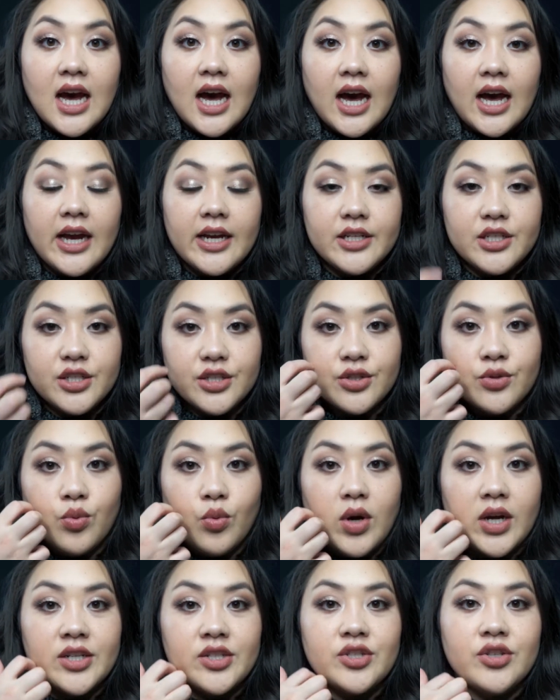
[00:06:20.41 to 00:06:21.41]
I just
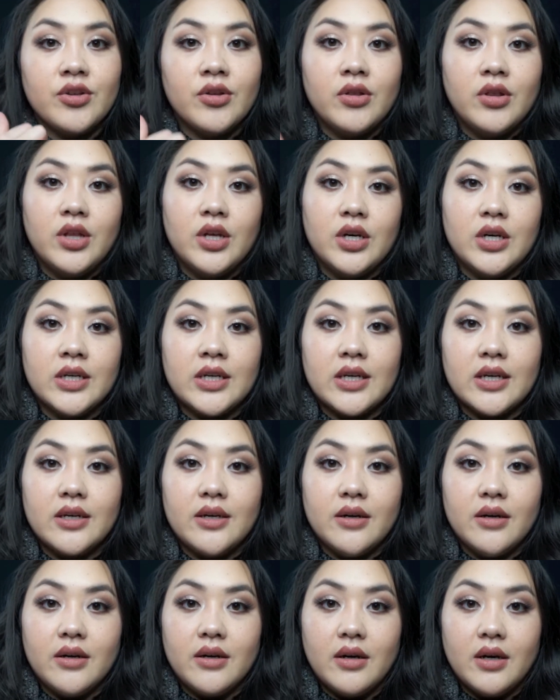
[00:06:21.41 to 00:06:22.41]
want to look
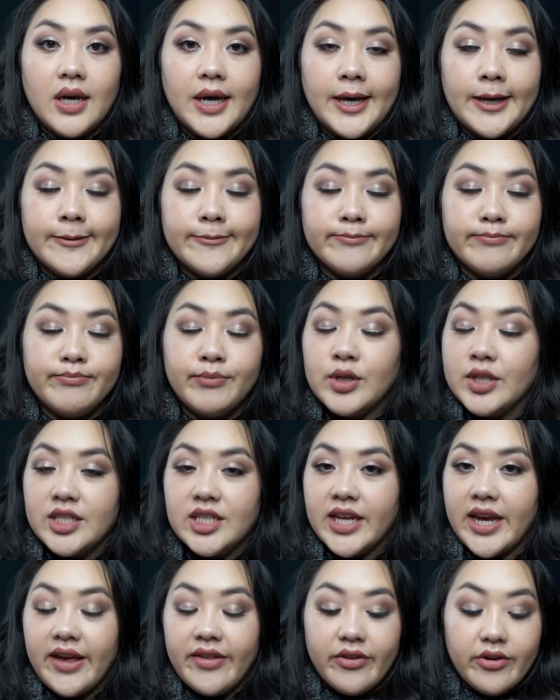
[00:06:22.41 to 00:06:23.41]
put
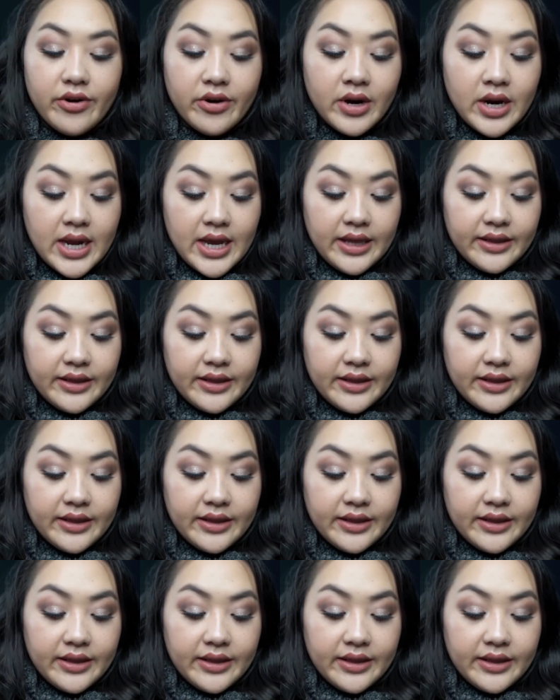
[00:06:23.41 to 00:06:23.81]
together.